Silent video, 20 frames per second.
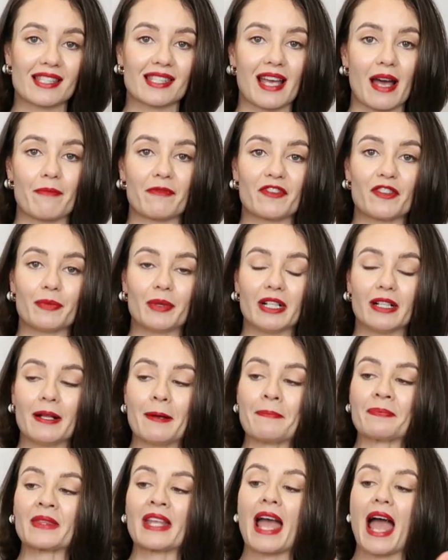as
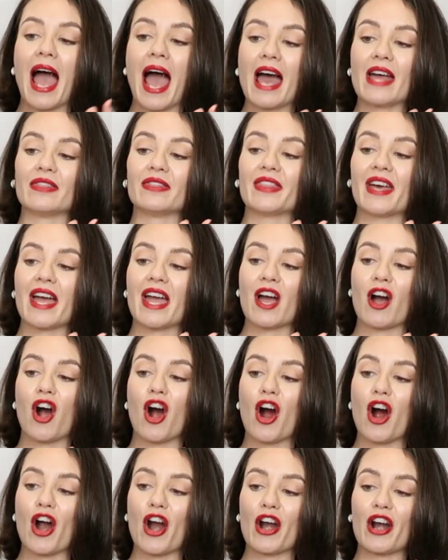comfortable, and they
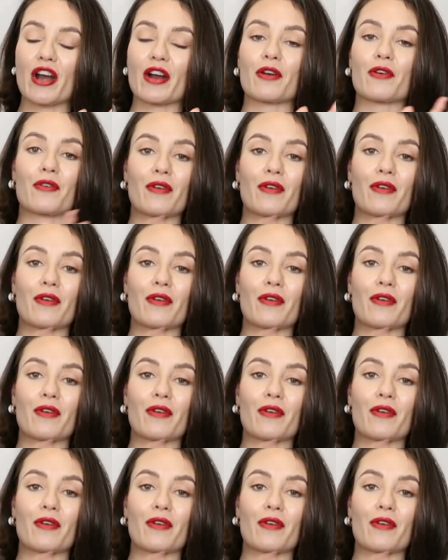are